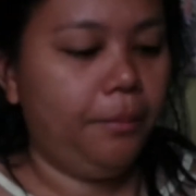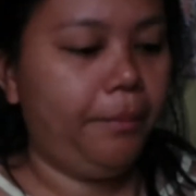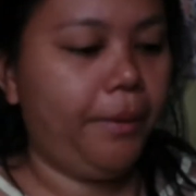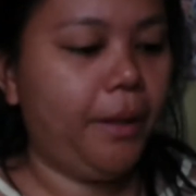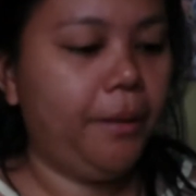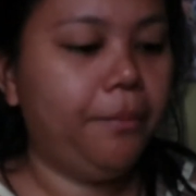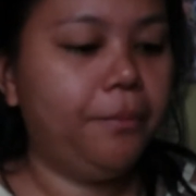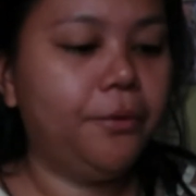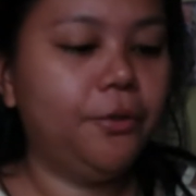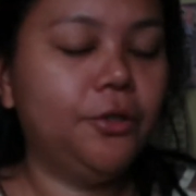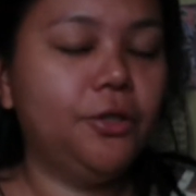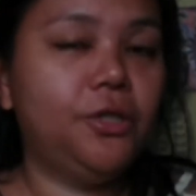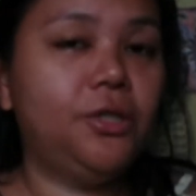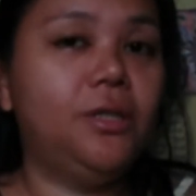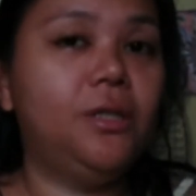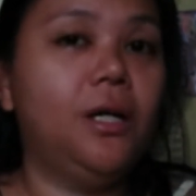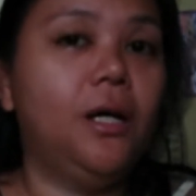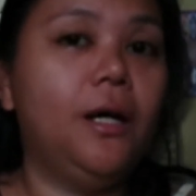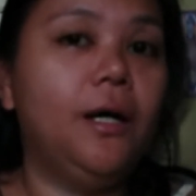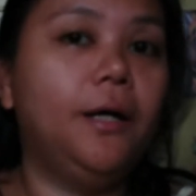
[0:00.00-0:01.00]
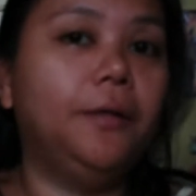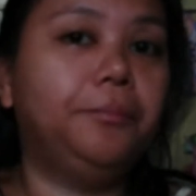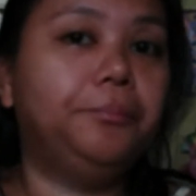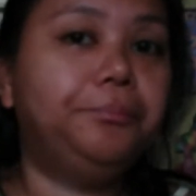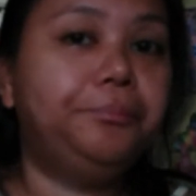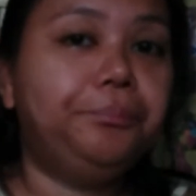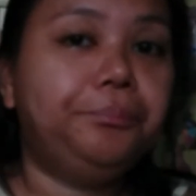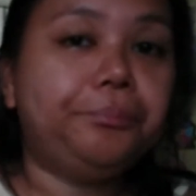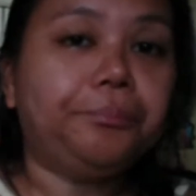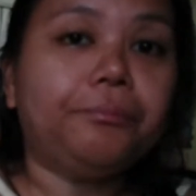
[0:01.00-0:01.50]
papers that
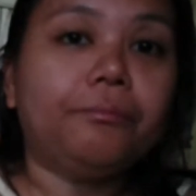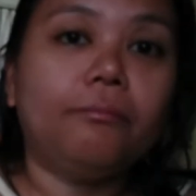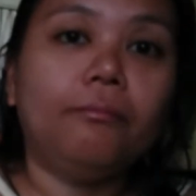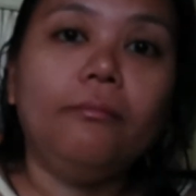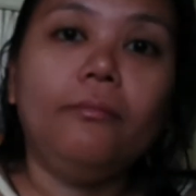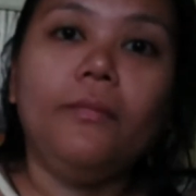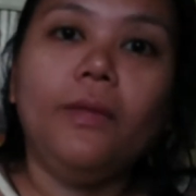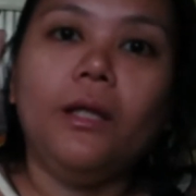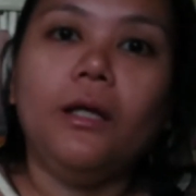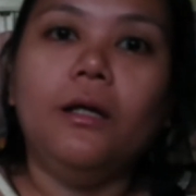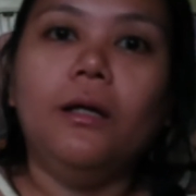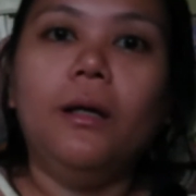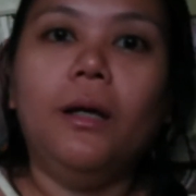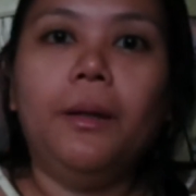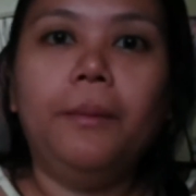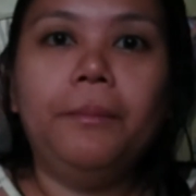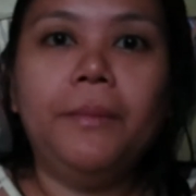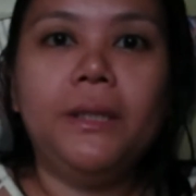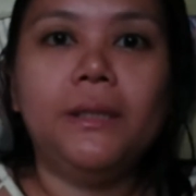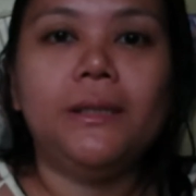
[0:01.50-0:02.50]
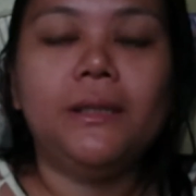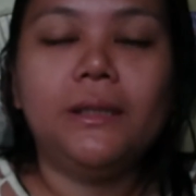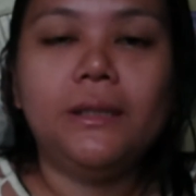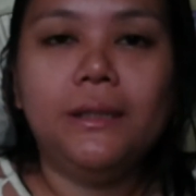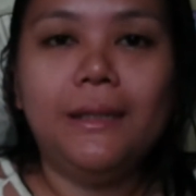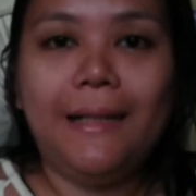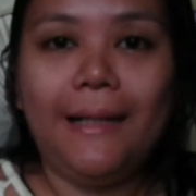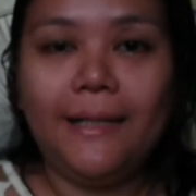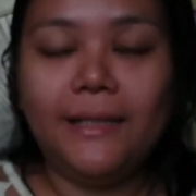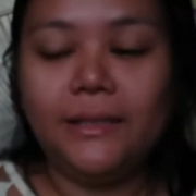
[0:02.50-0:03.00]
Miss
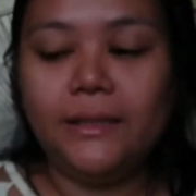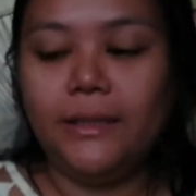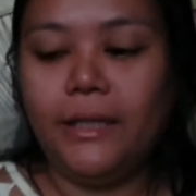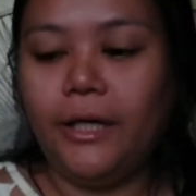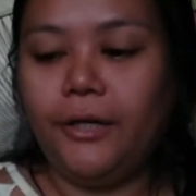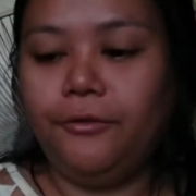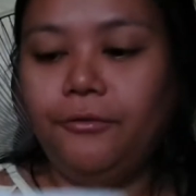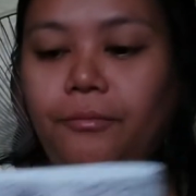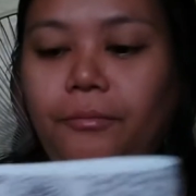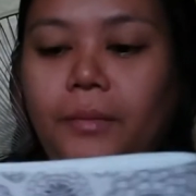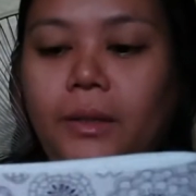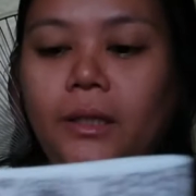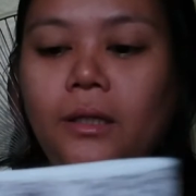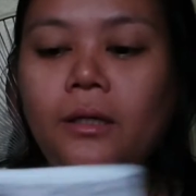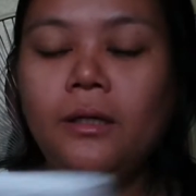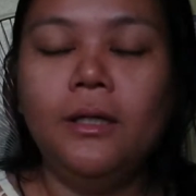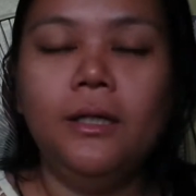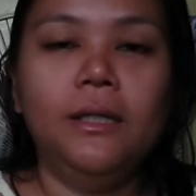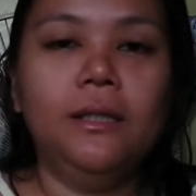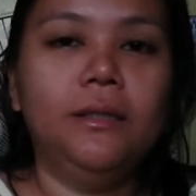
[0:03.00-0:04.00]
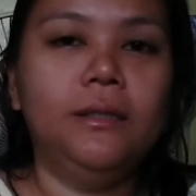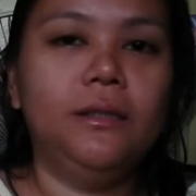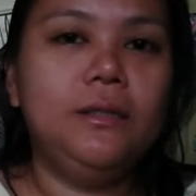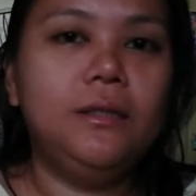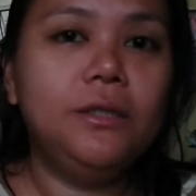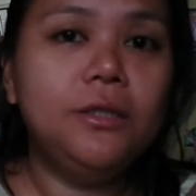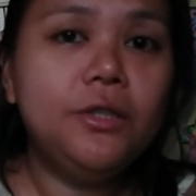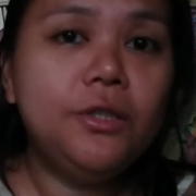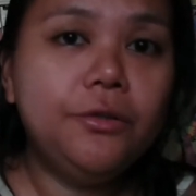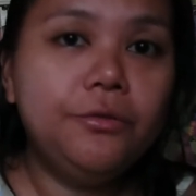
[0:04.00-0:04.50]
Grace gave me.
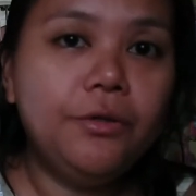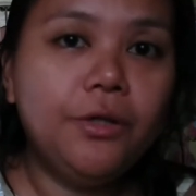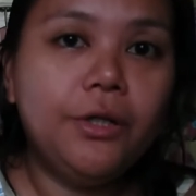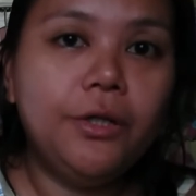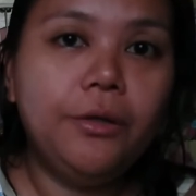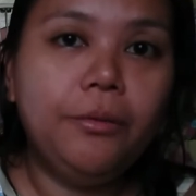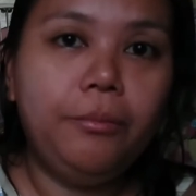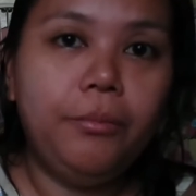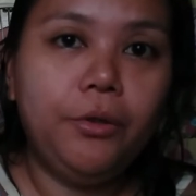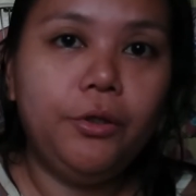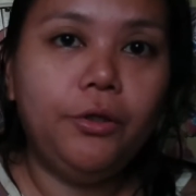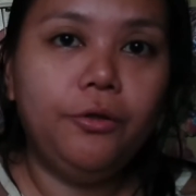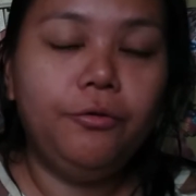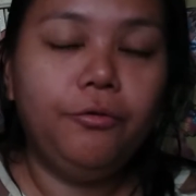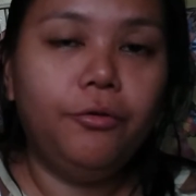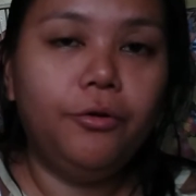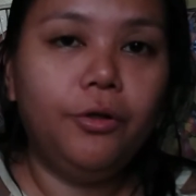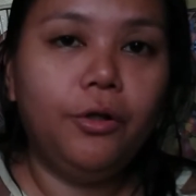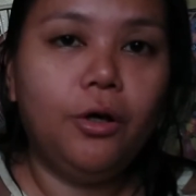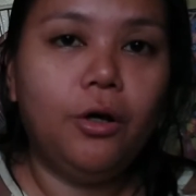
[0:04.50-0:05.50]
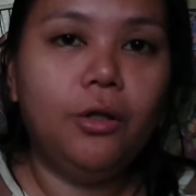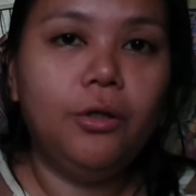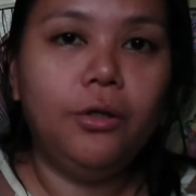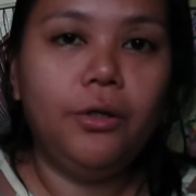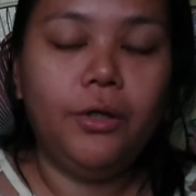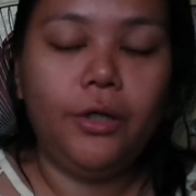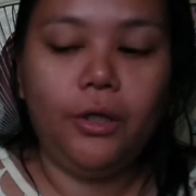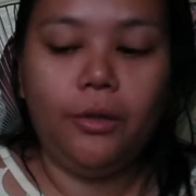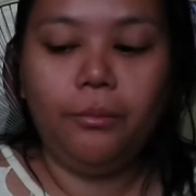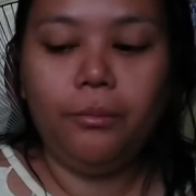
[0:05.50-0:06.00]
This is a very beautiful
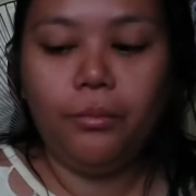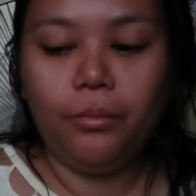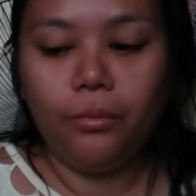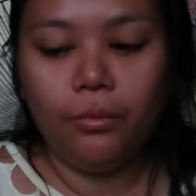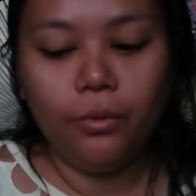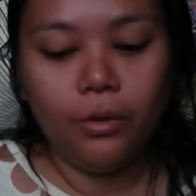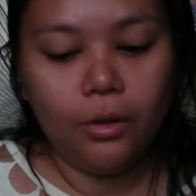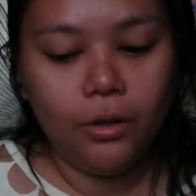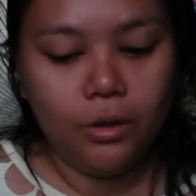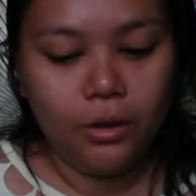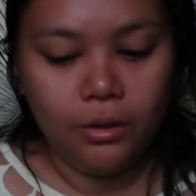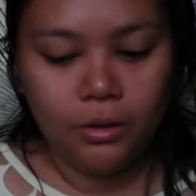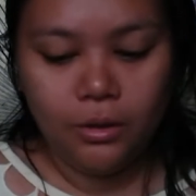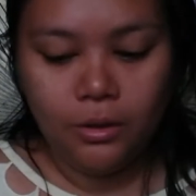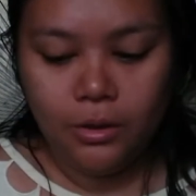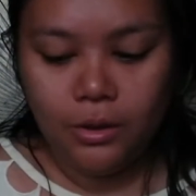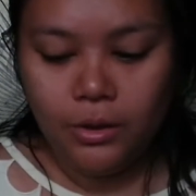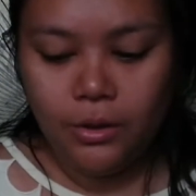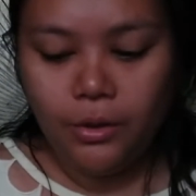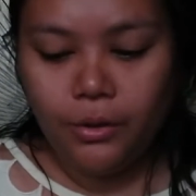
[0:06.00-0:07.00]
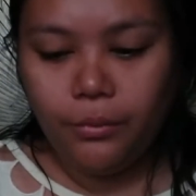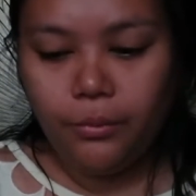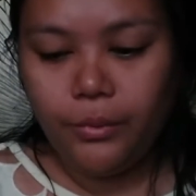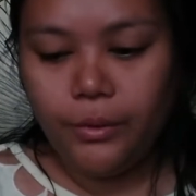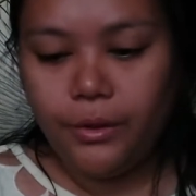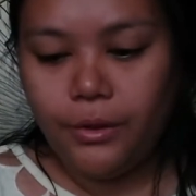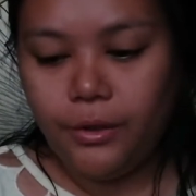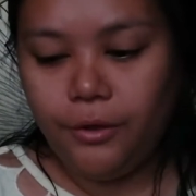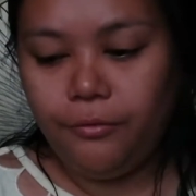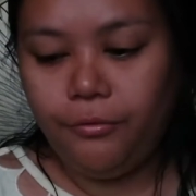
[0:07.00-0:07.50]
coloring book
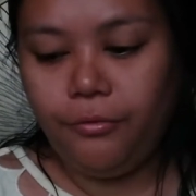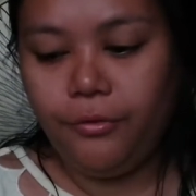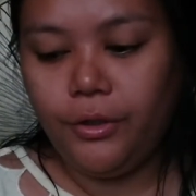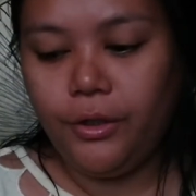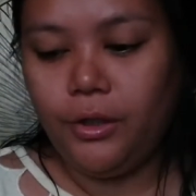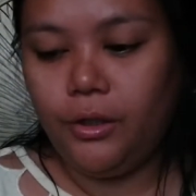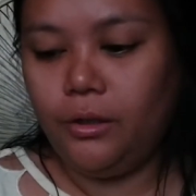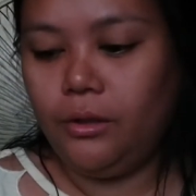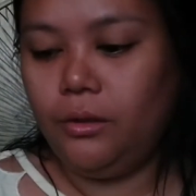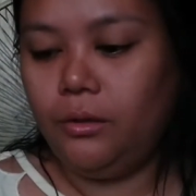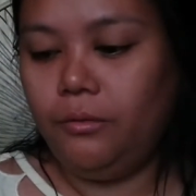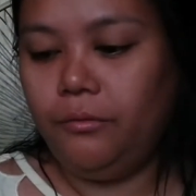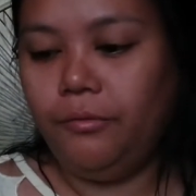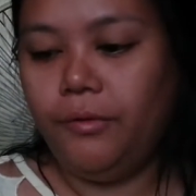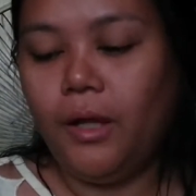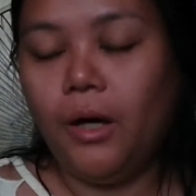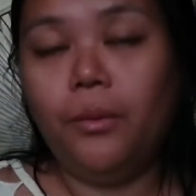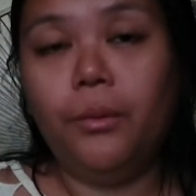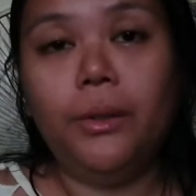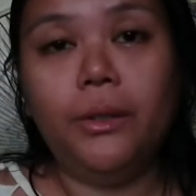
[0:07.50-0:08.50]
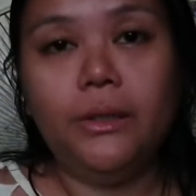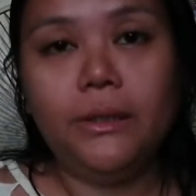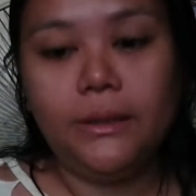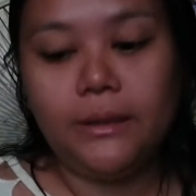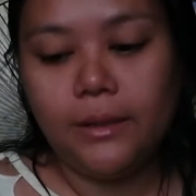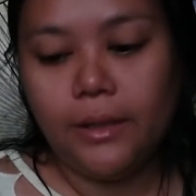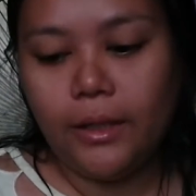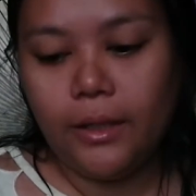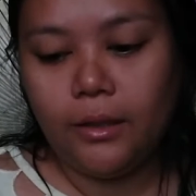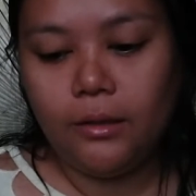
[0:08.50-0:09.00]
with different flower
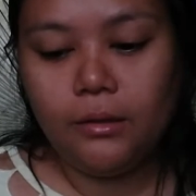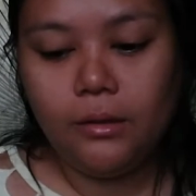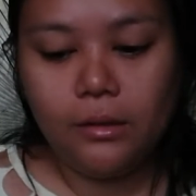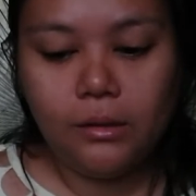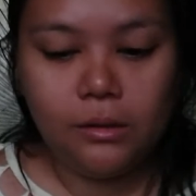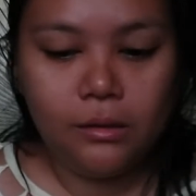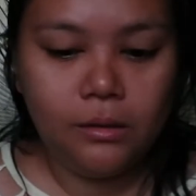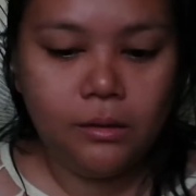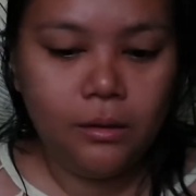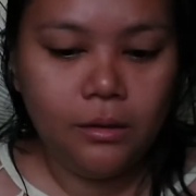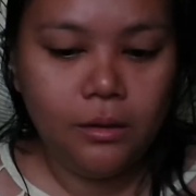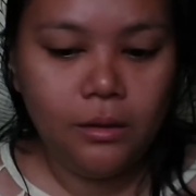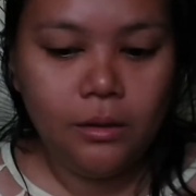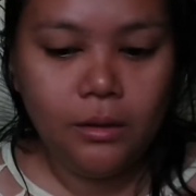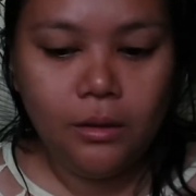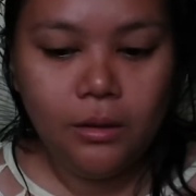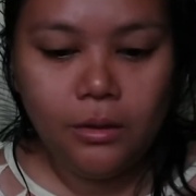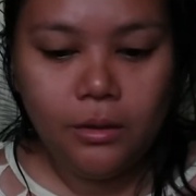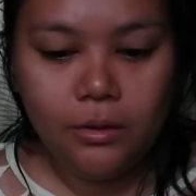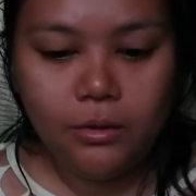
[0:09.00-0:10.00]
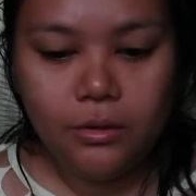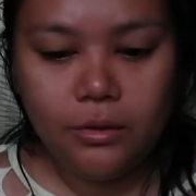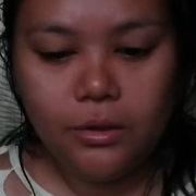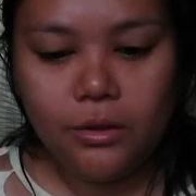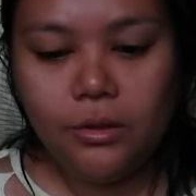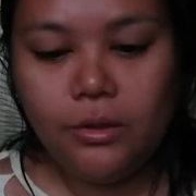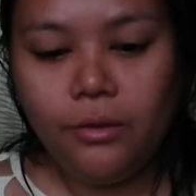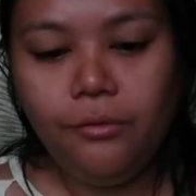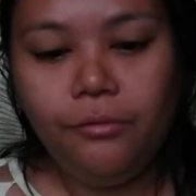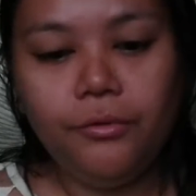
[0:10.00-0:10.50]
designs. So
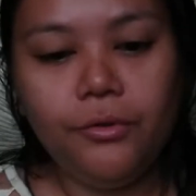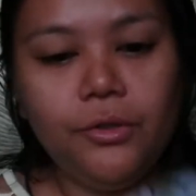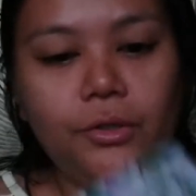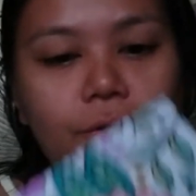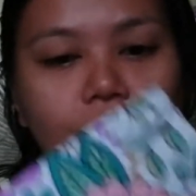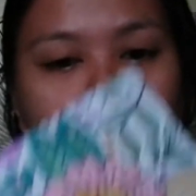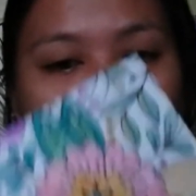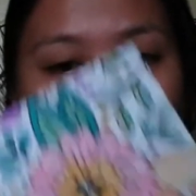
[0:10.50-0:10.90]
this is the first